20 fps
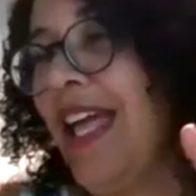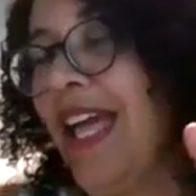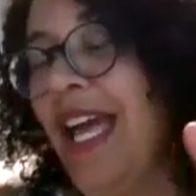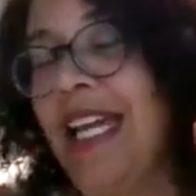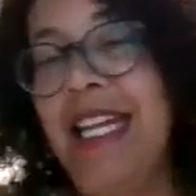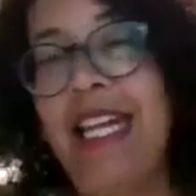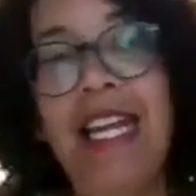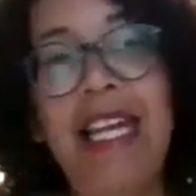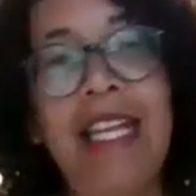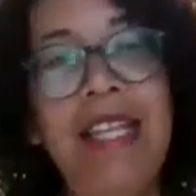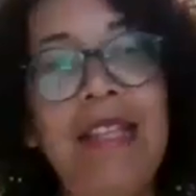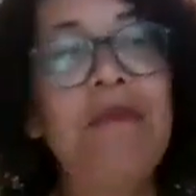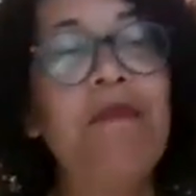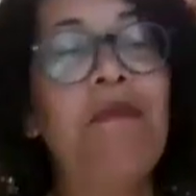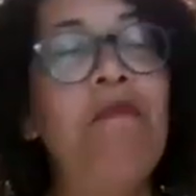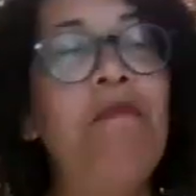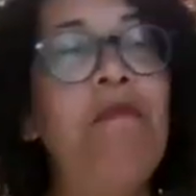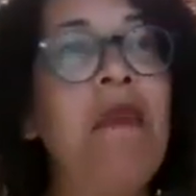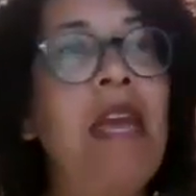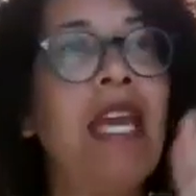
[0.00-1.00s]
And I
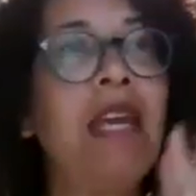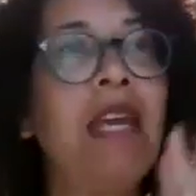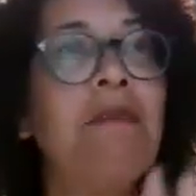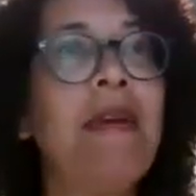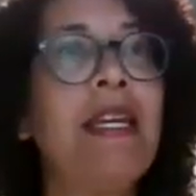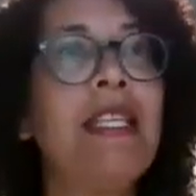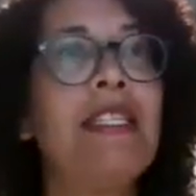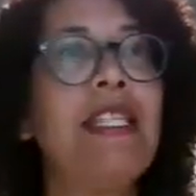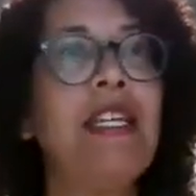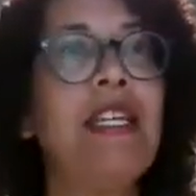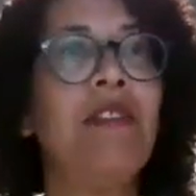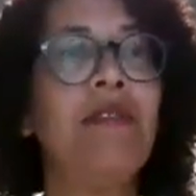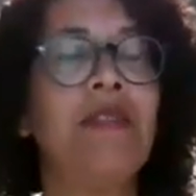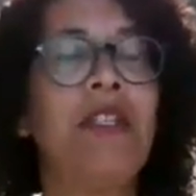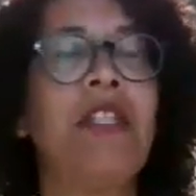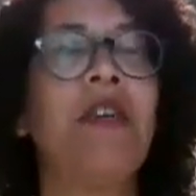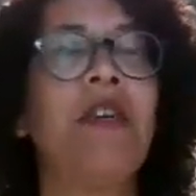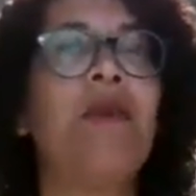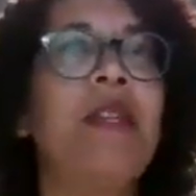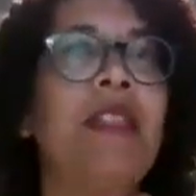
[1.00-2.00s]
make myself,
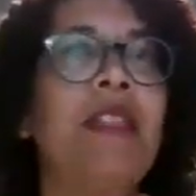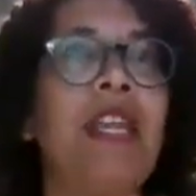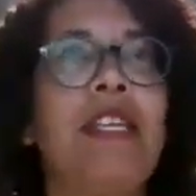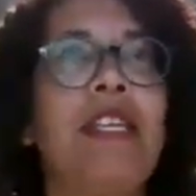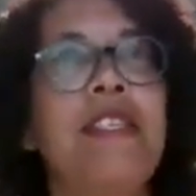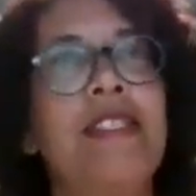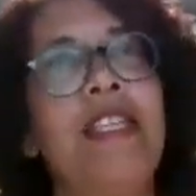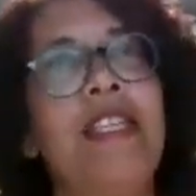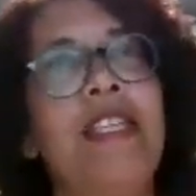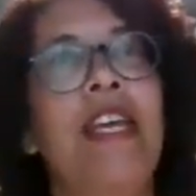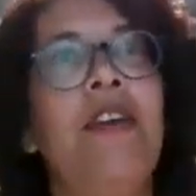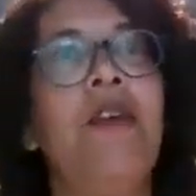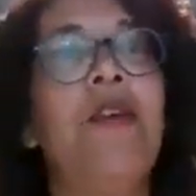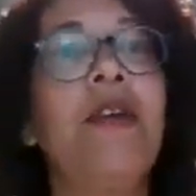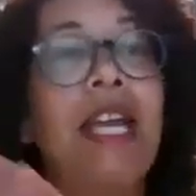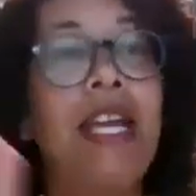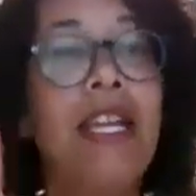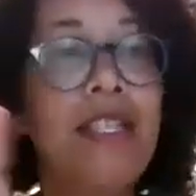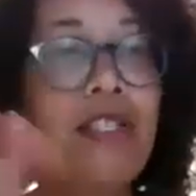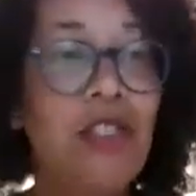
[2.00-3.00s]
when they say,
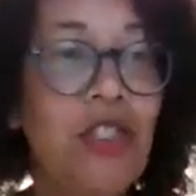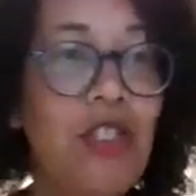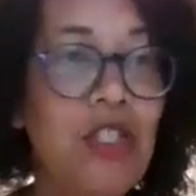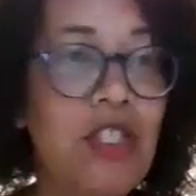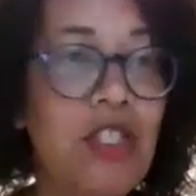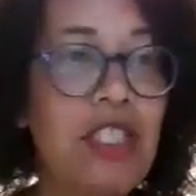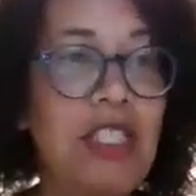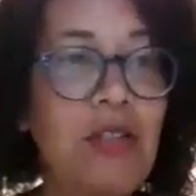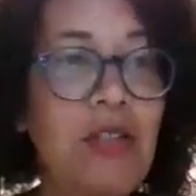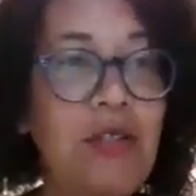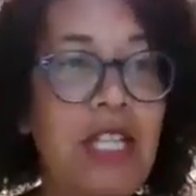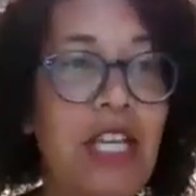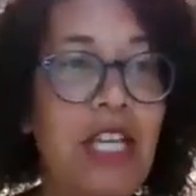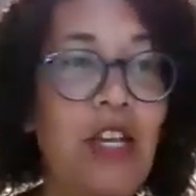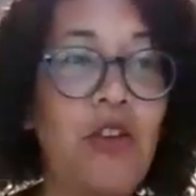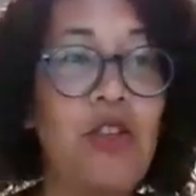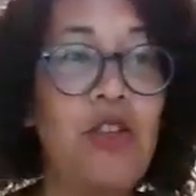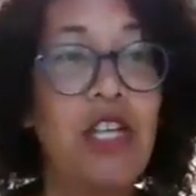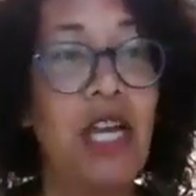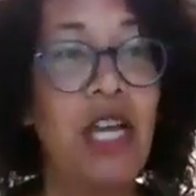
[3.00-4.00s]
okay, just,
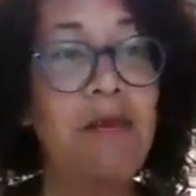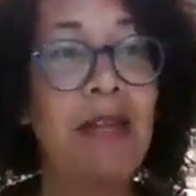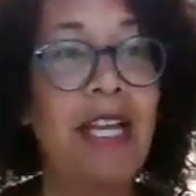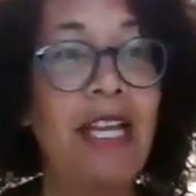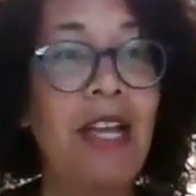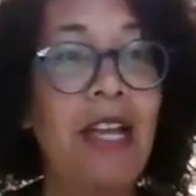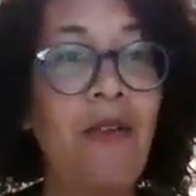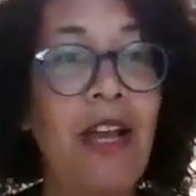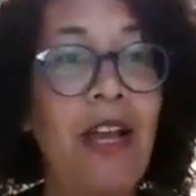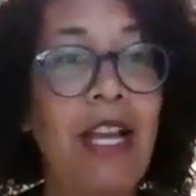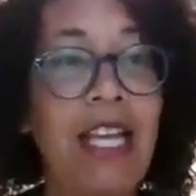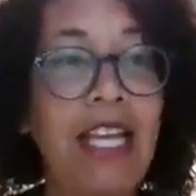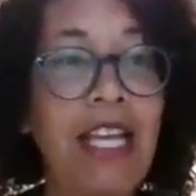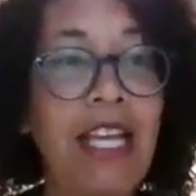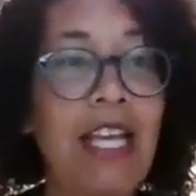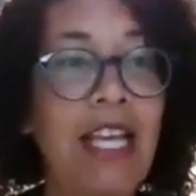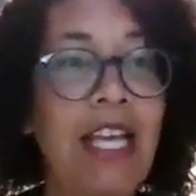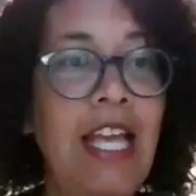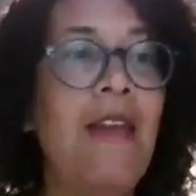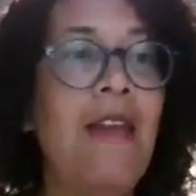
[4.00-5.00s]
take your time getting ready.
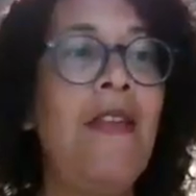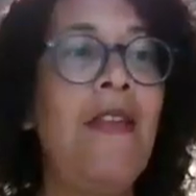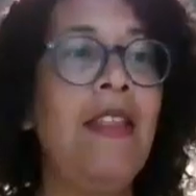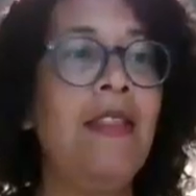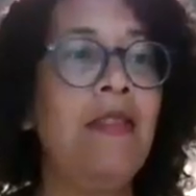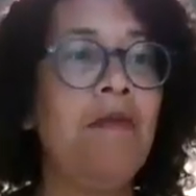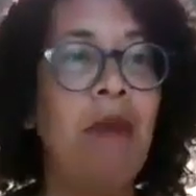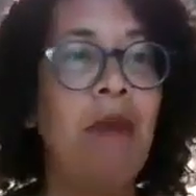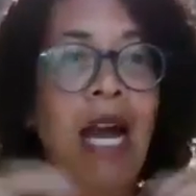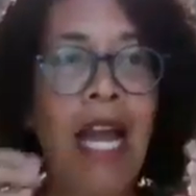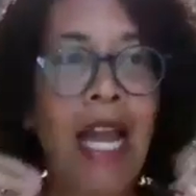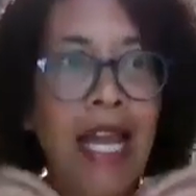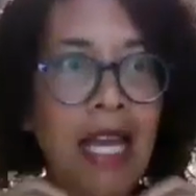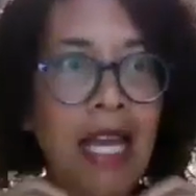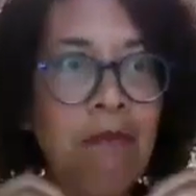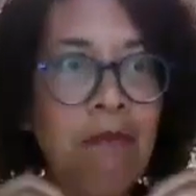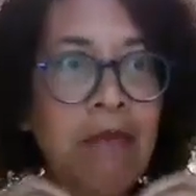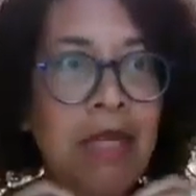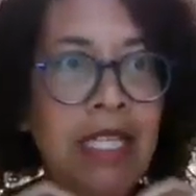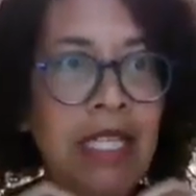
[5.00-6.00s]
And then my
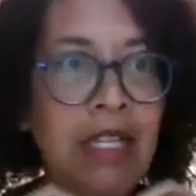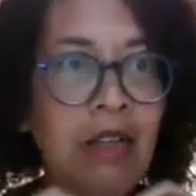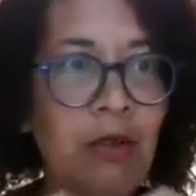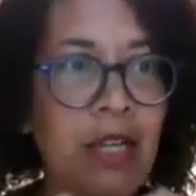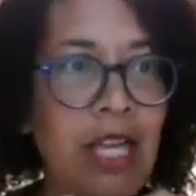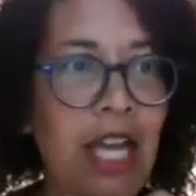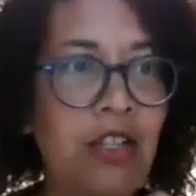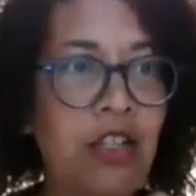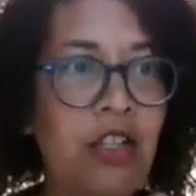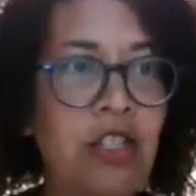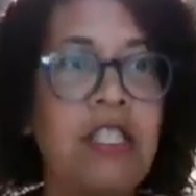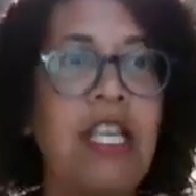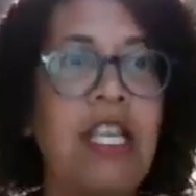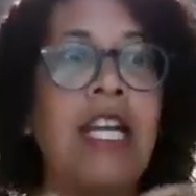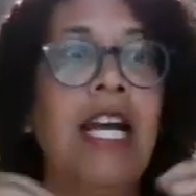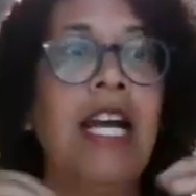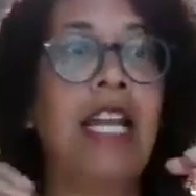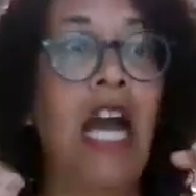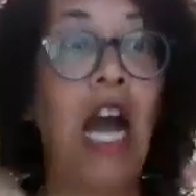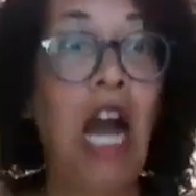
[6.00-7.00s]
immediate reaction is I
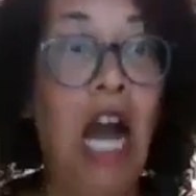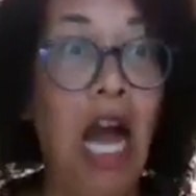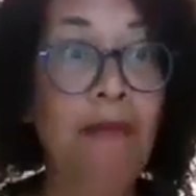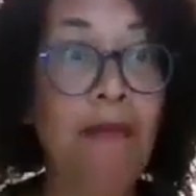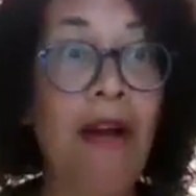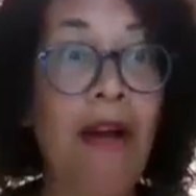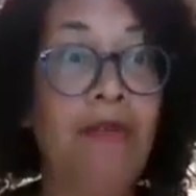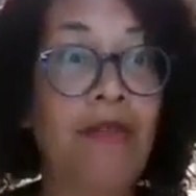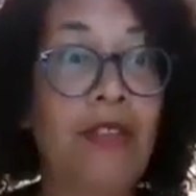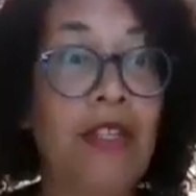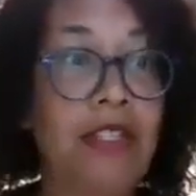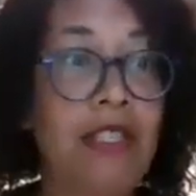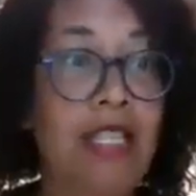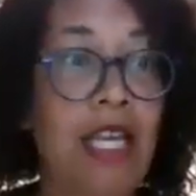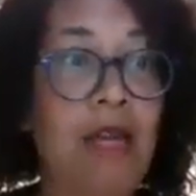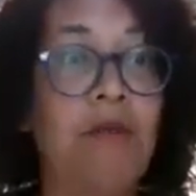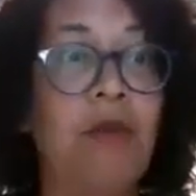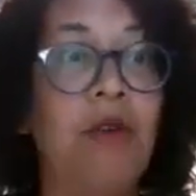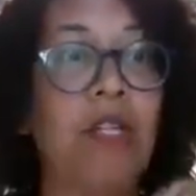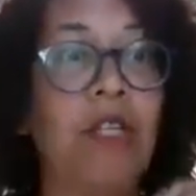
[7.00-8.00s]
got to hop off this
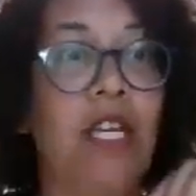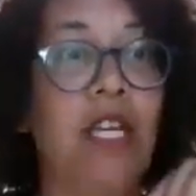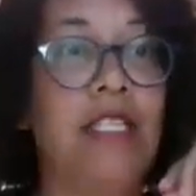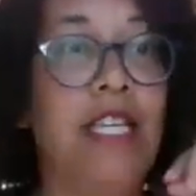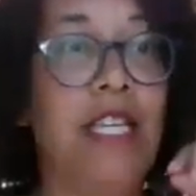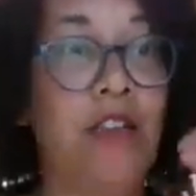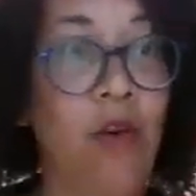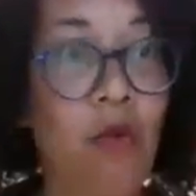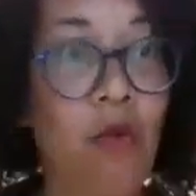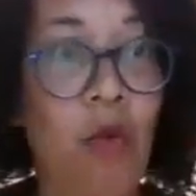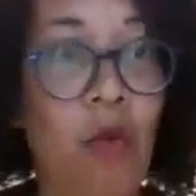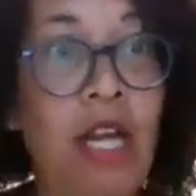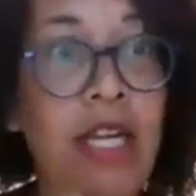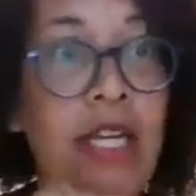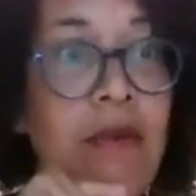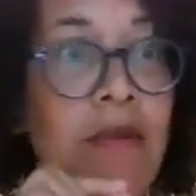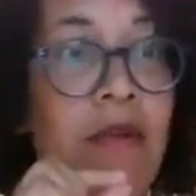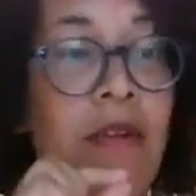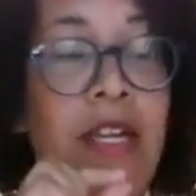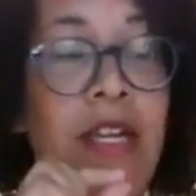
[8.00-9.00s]
table because I don't
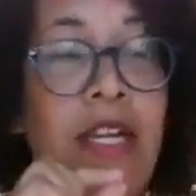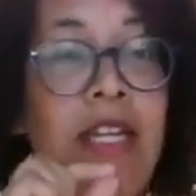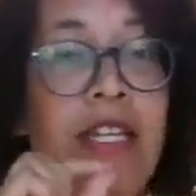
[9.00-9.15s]
want to,